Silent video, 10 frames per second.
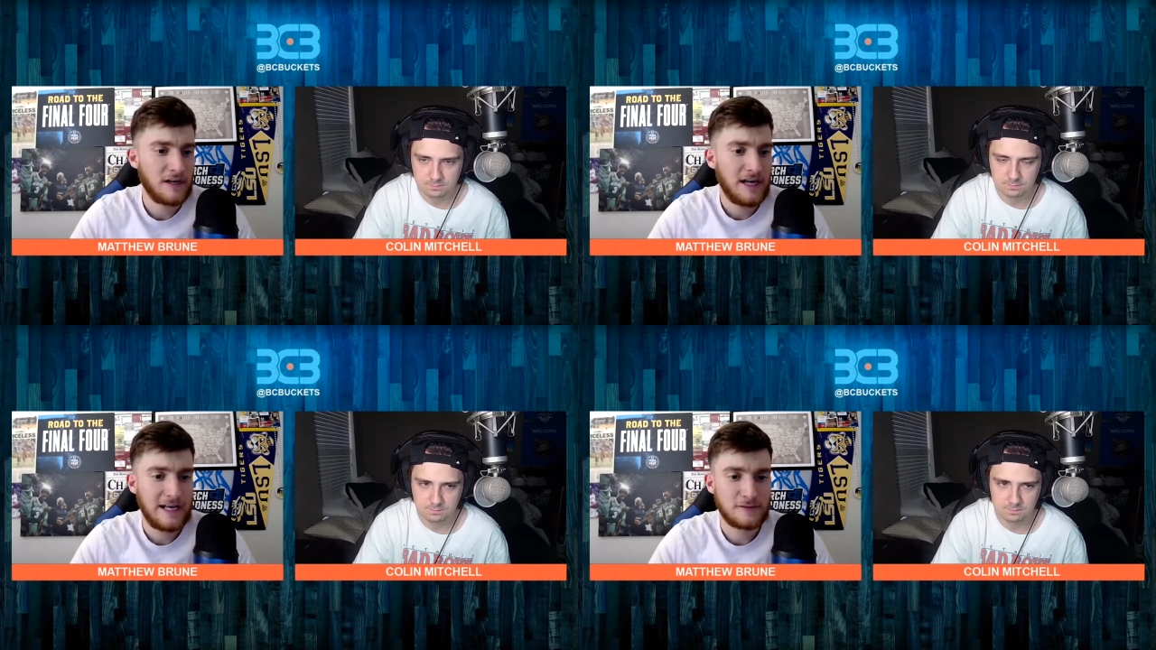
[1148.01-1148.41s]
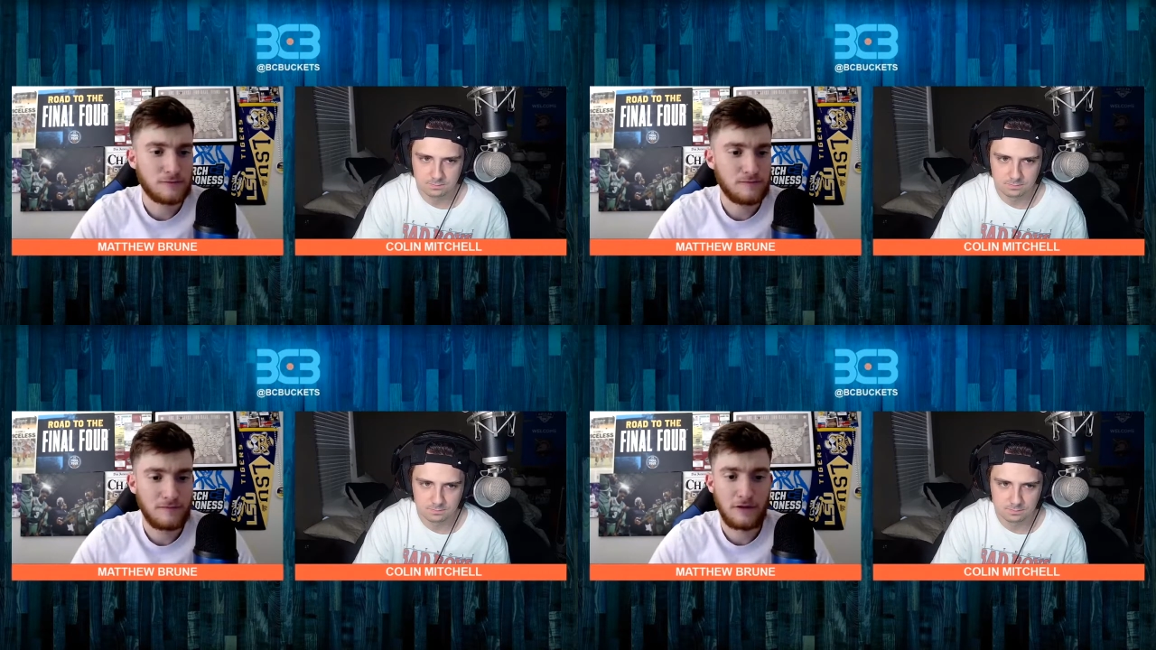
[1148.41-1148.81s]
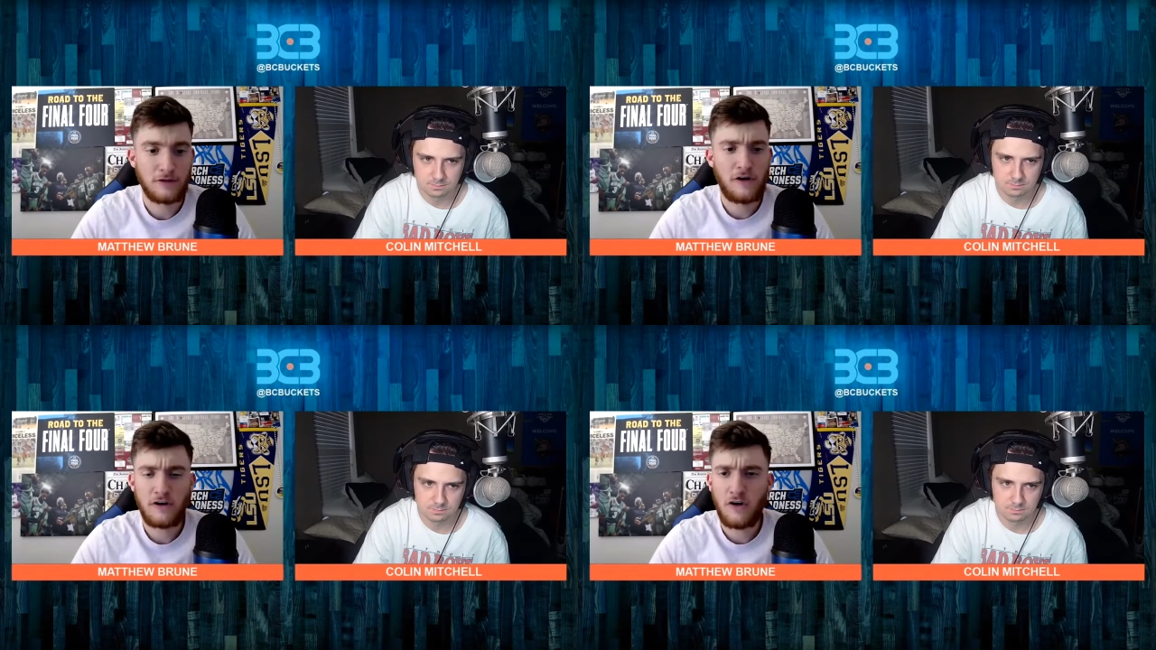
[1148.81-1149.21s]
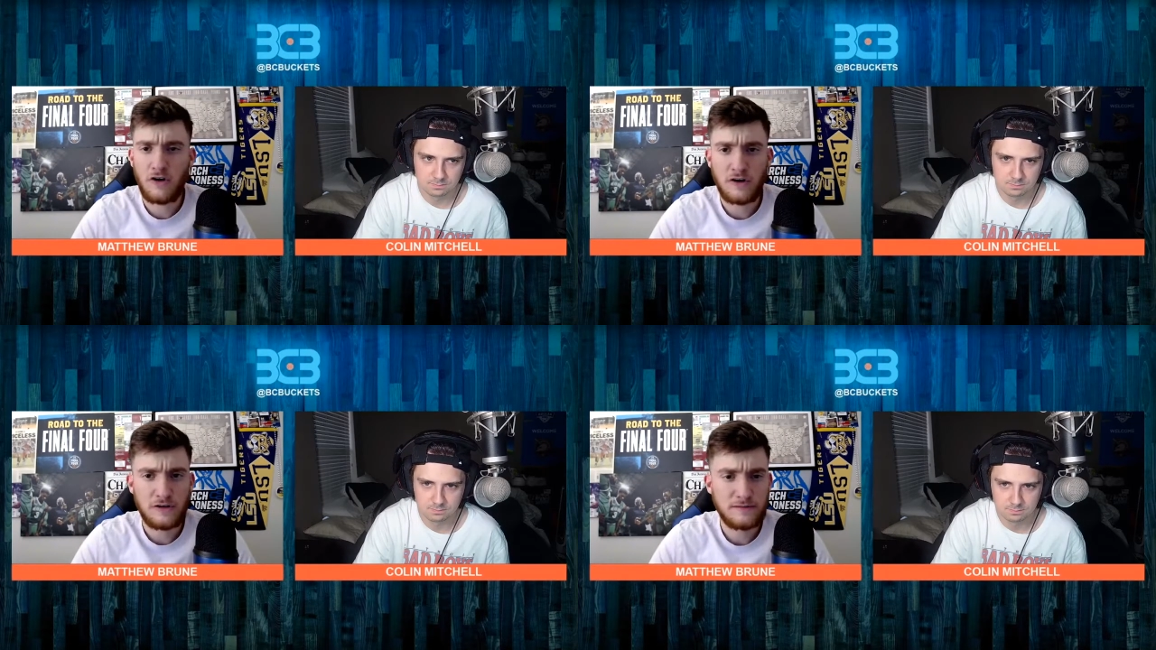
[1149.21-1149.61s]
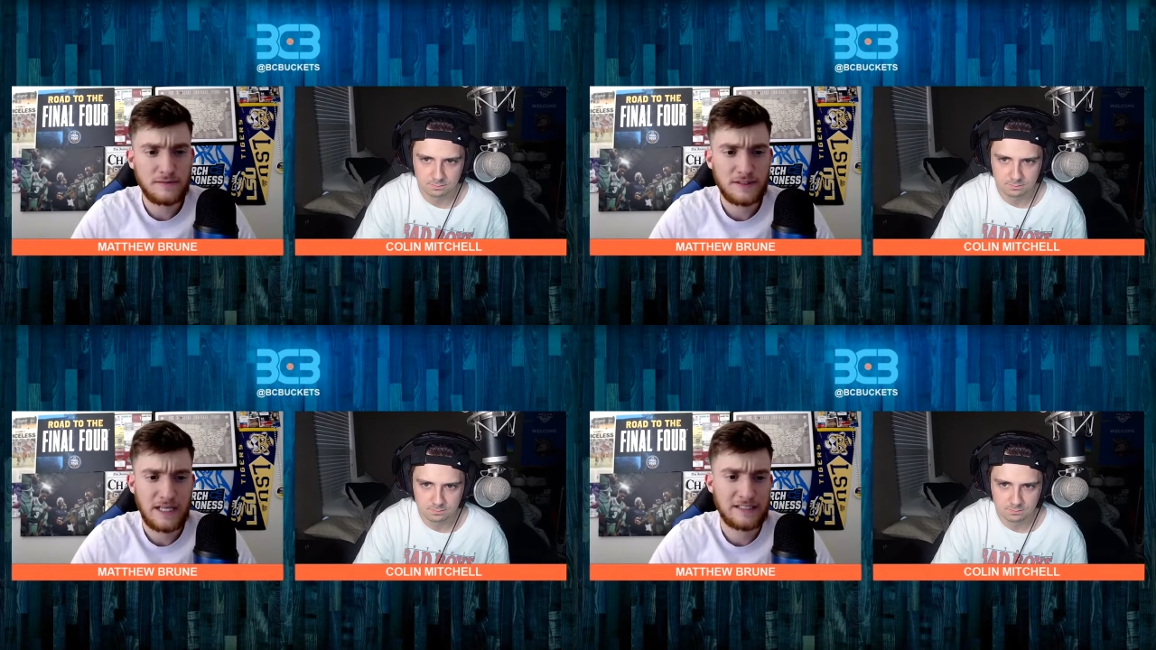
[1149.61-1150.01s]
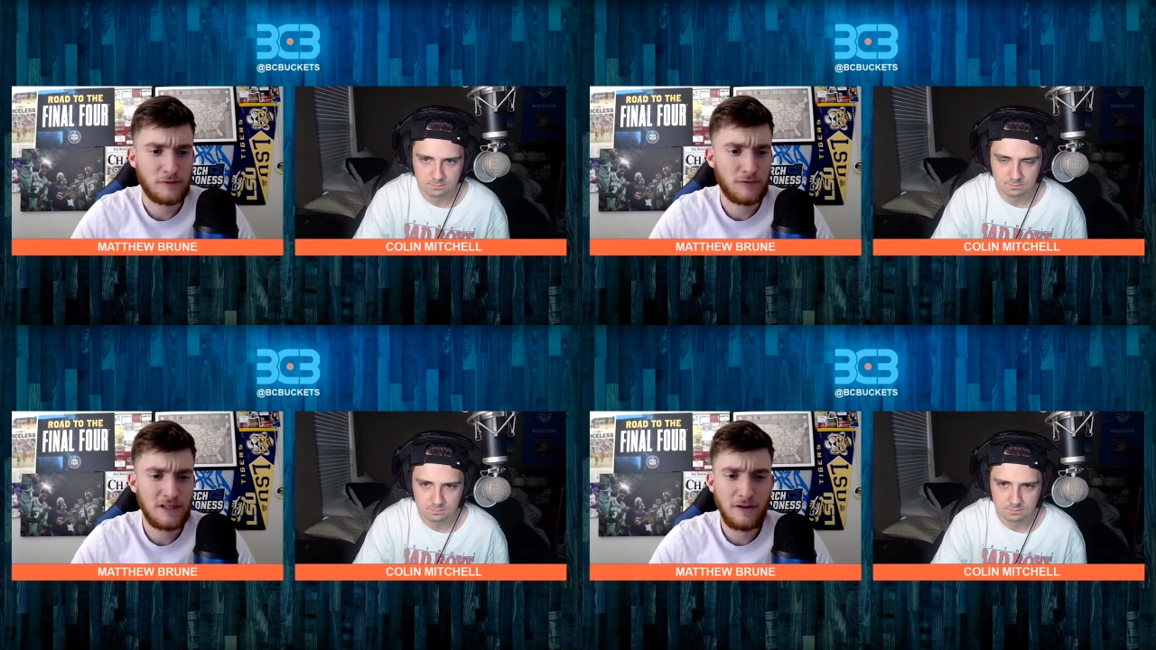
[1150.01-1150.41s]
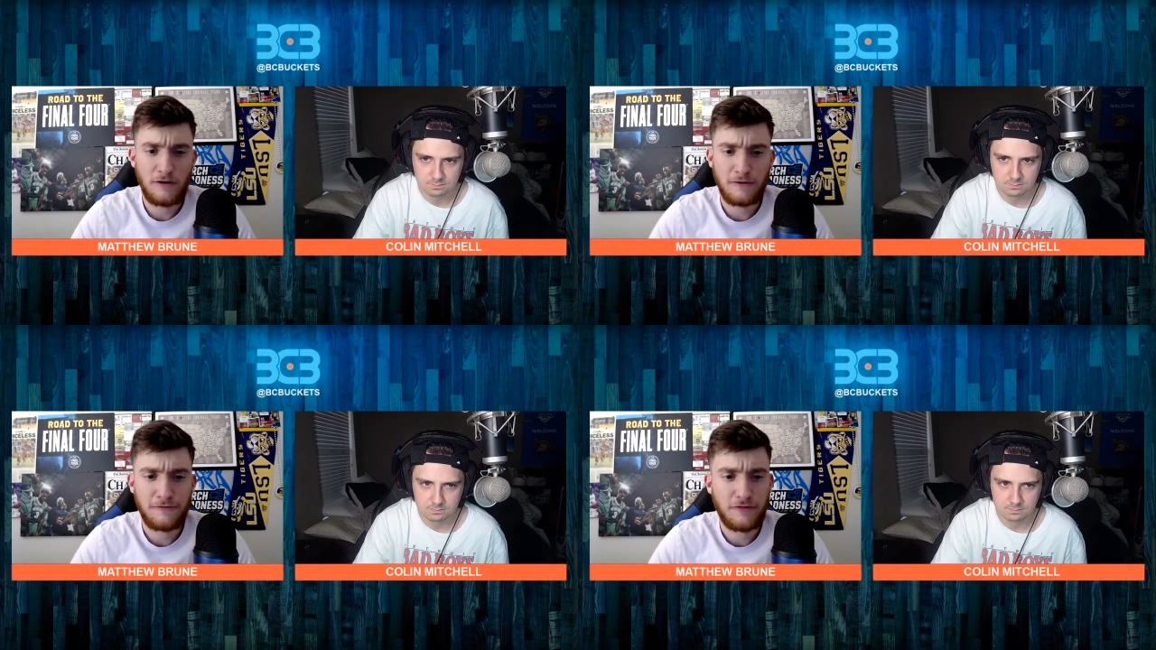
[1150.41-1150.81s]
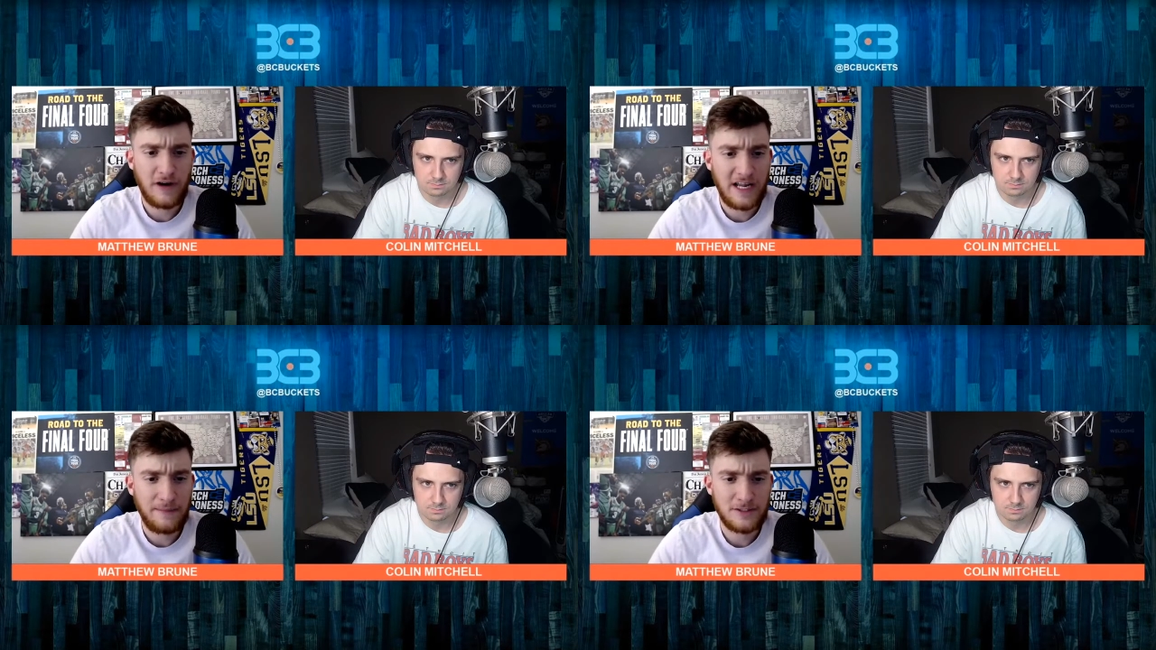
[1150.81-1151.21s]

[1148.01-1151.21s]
Speaker 1: has long arms, has a really long frame,